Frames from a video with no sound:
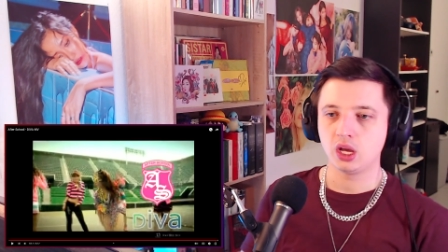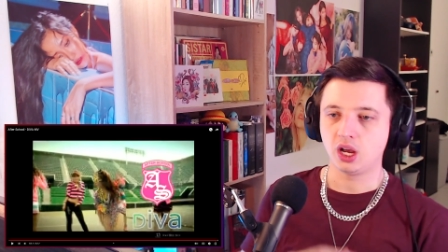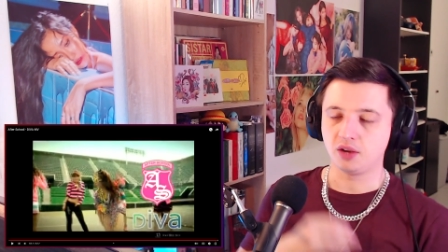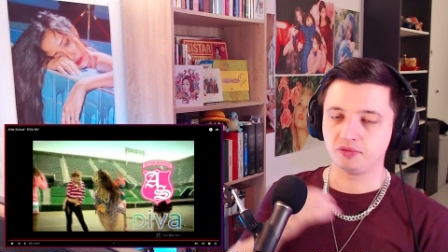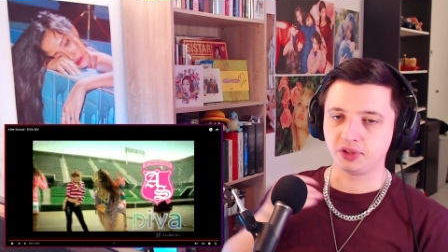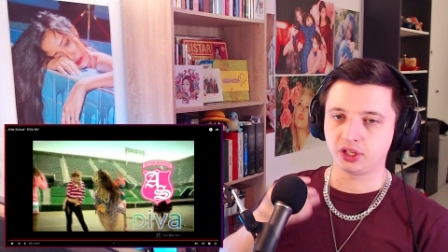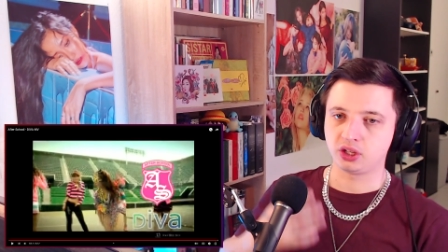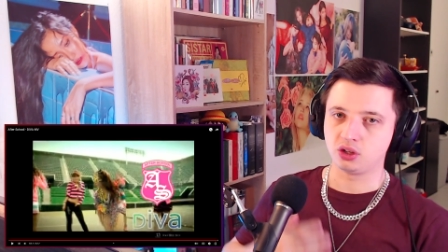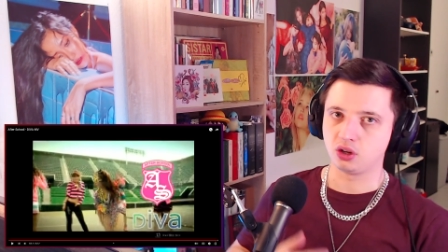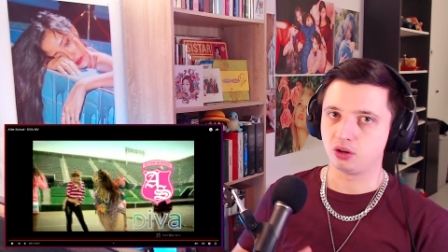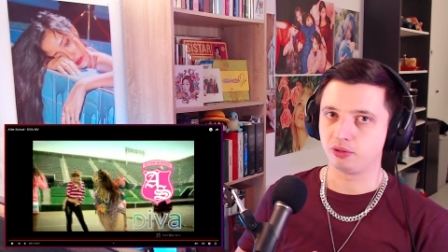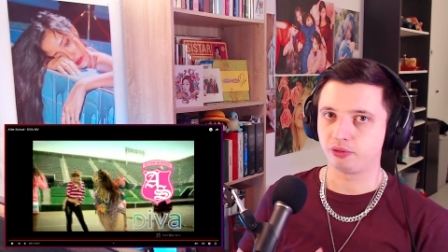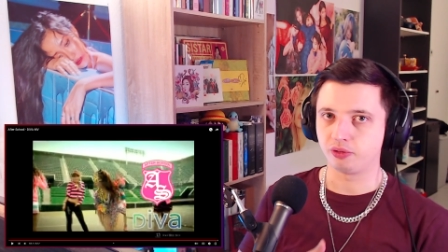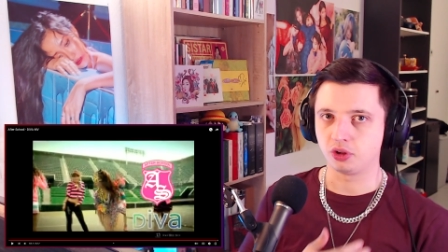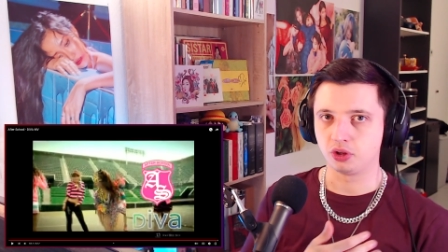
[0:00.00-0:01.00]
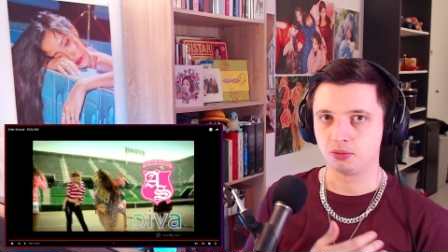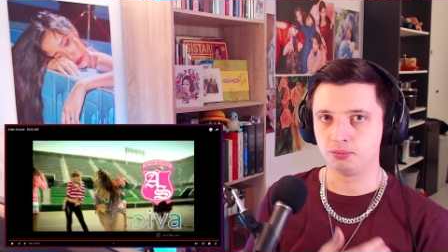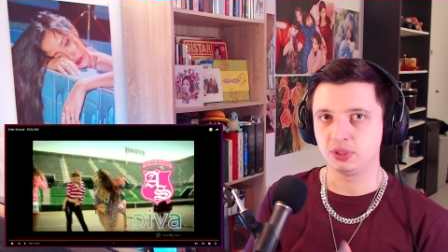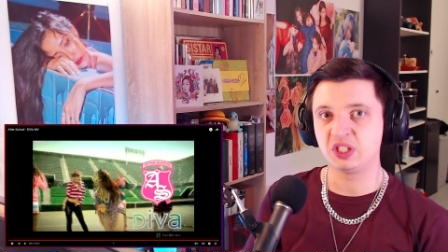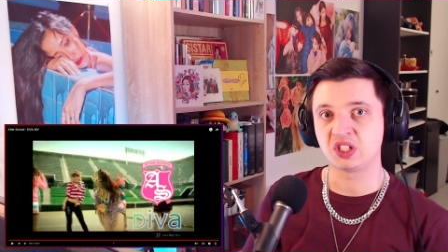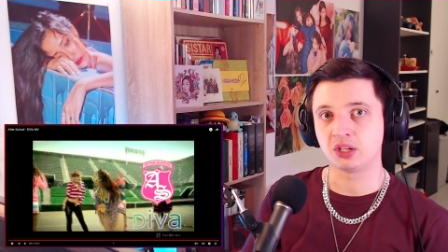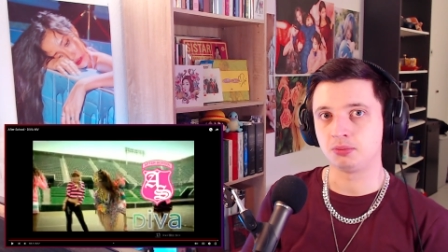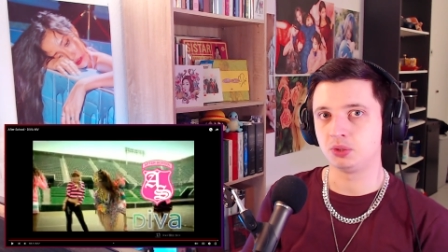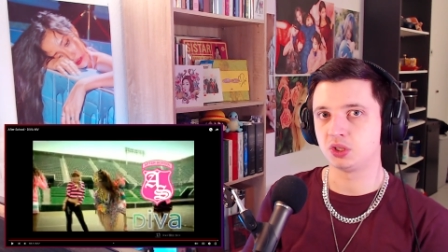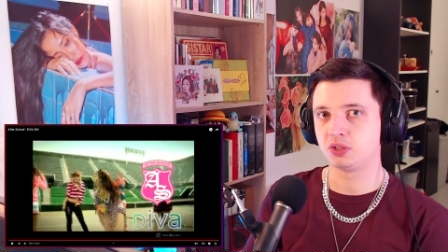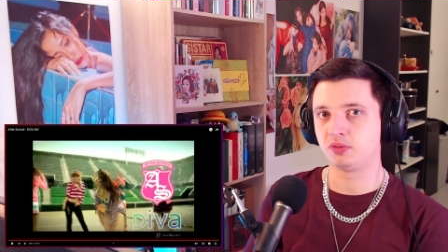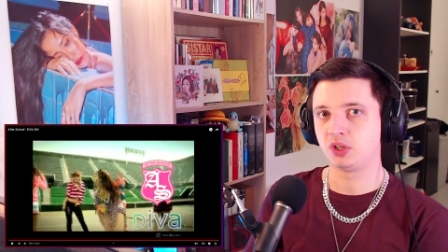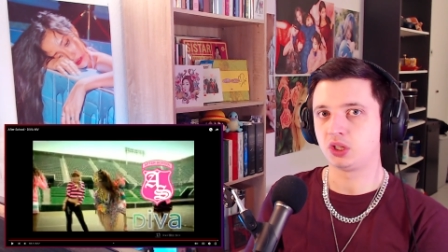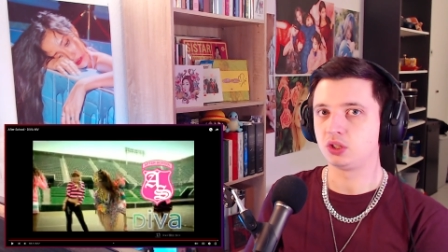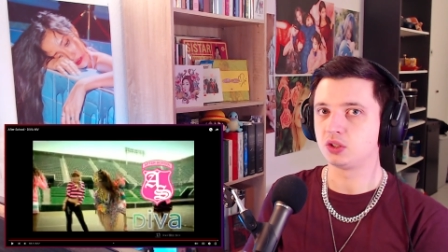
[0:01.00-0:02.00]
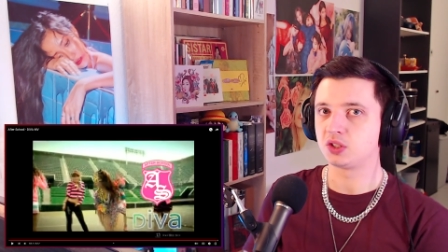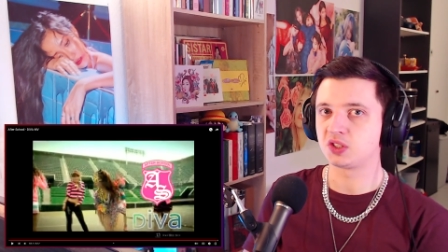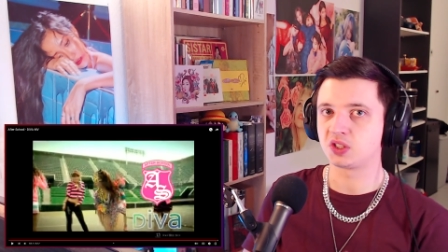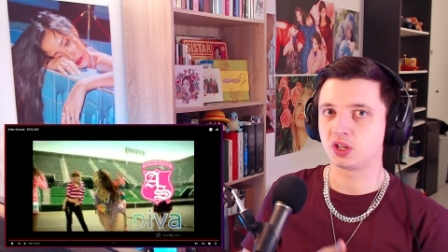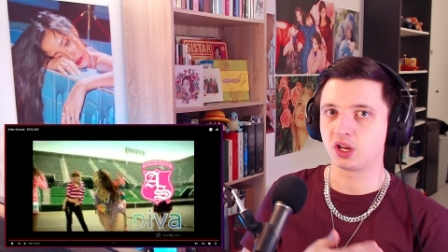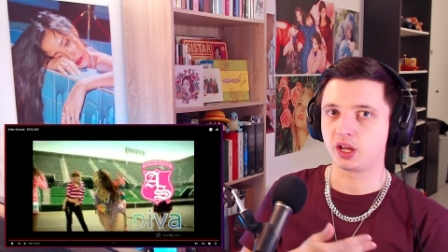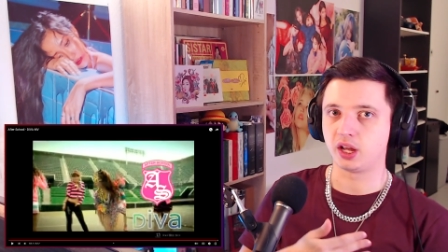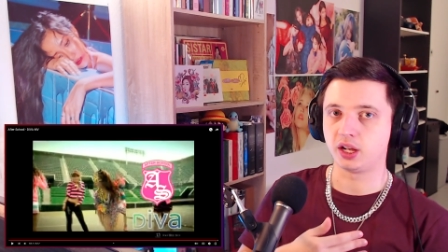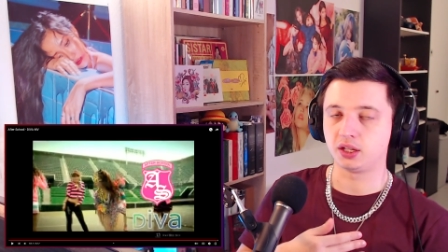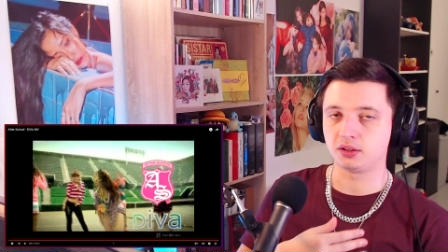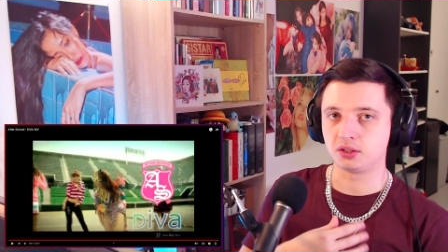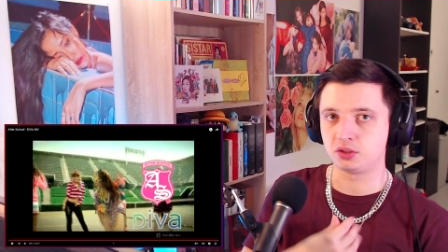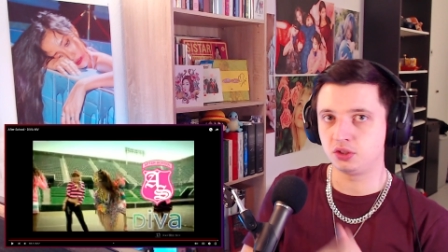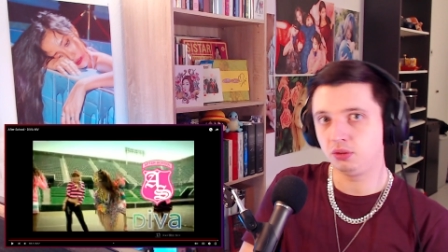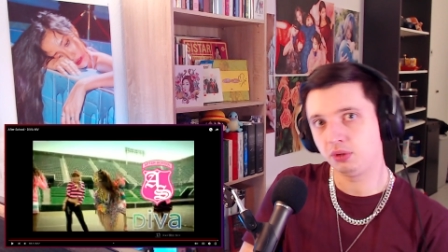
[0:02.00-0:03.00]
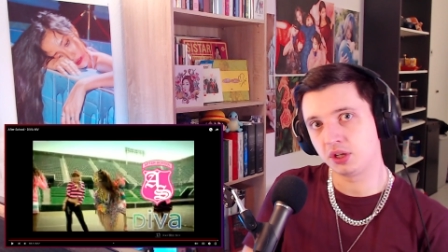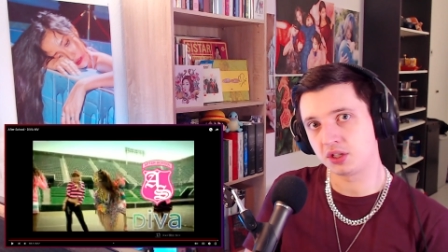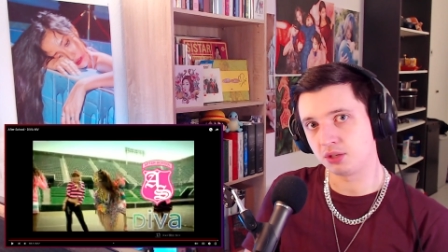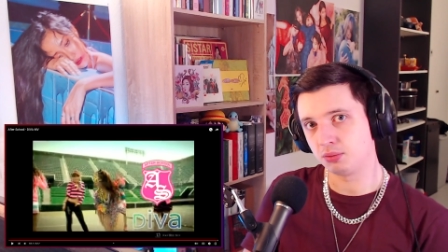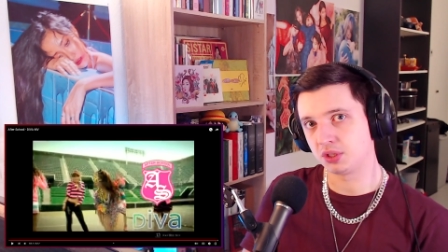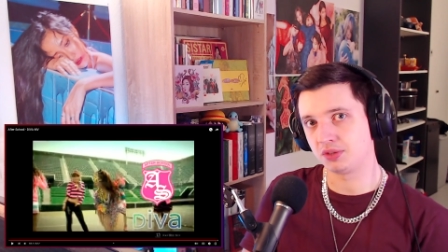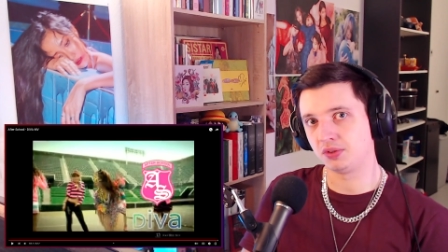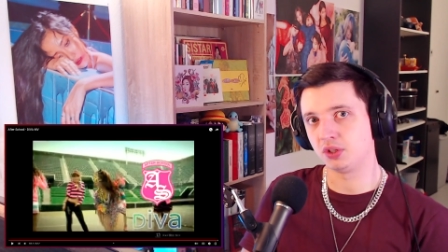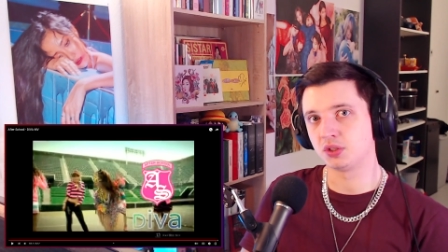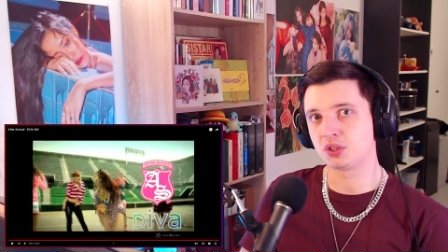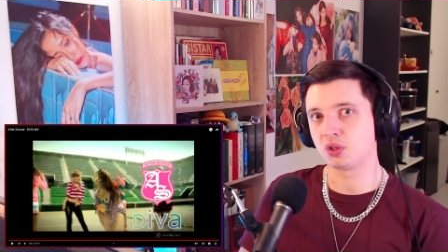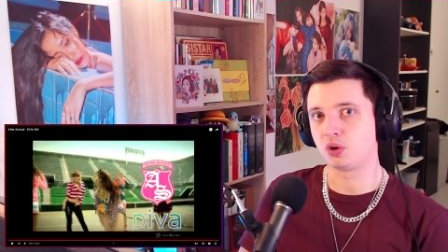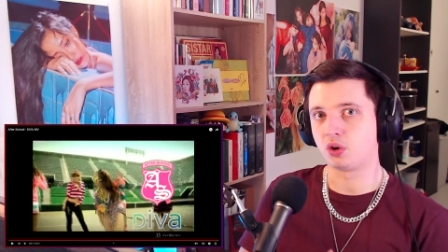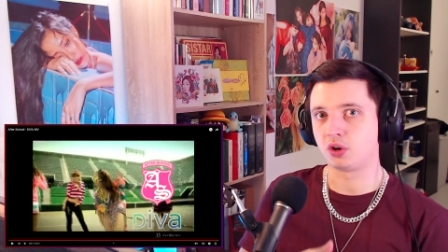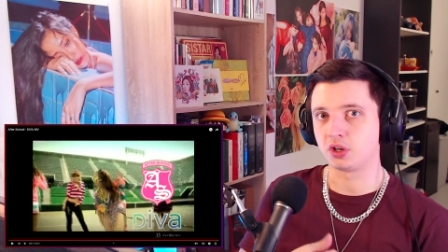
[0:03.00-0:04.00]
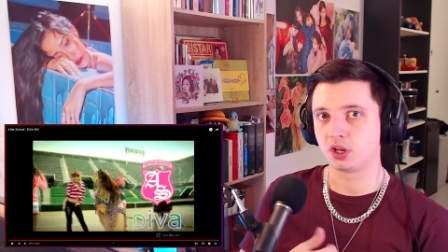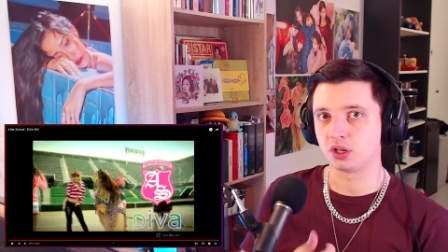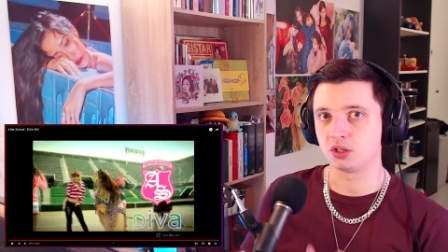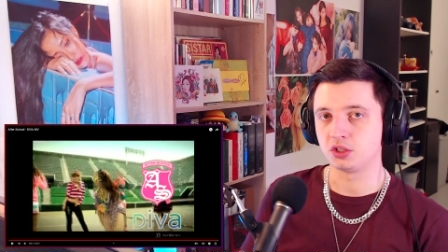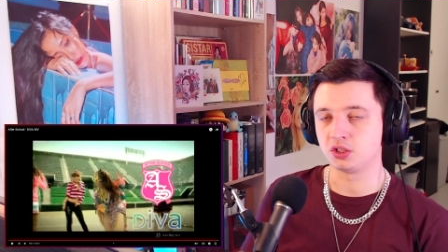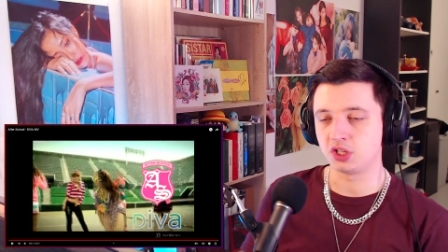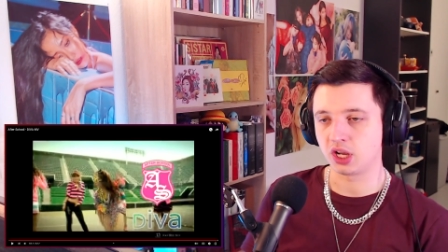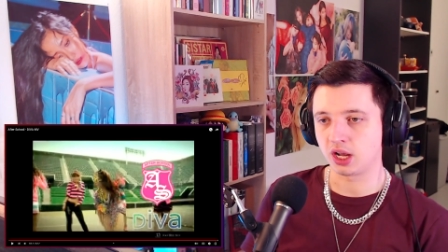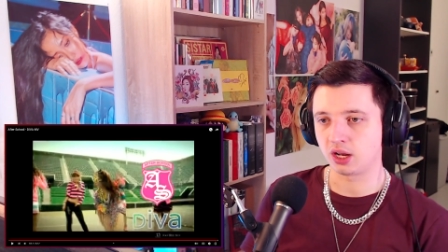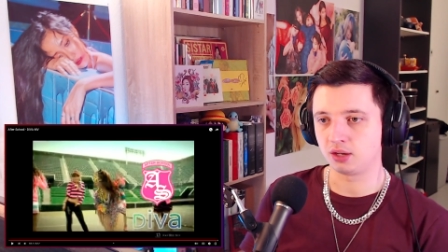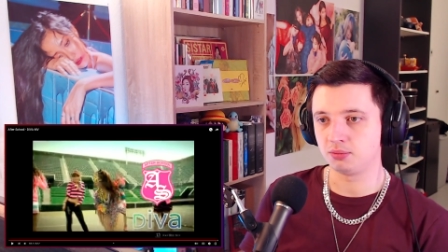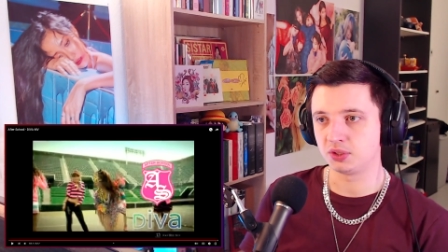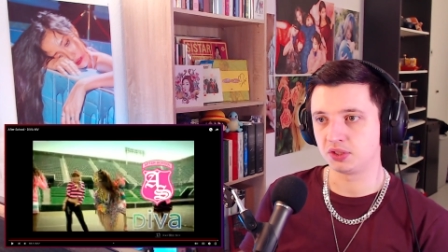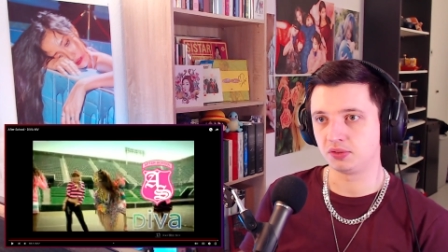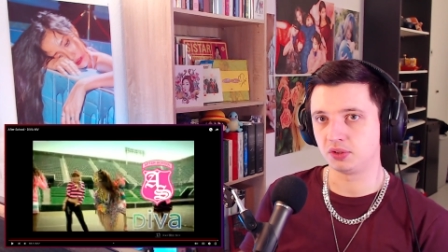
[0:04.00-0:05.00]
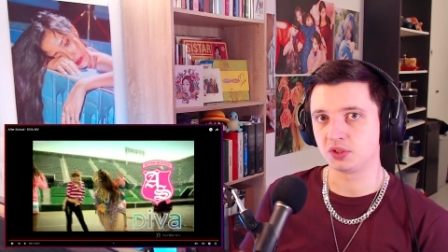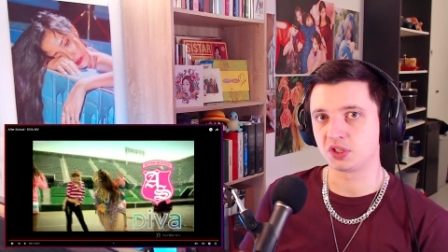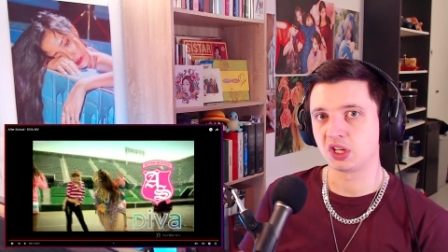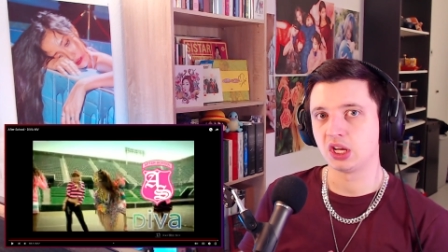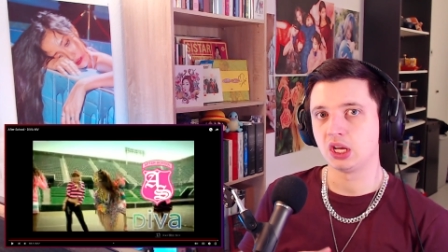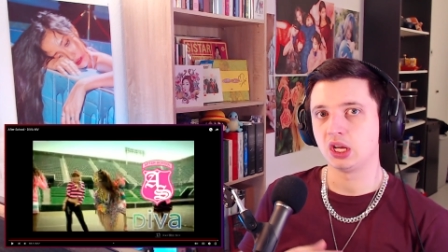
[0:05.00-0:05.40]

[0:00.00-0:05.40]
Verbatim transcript: I'm thinking of uh, B-side music videos like the Dreamcatcher music videos or the (G)I-DLE music videos.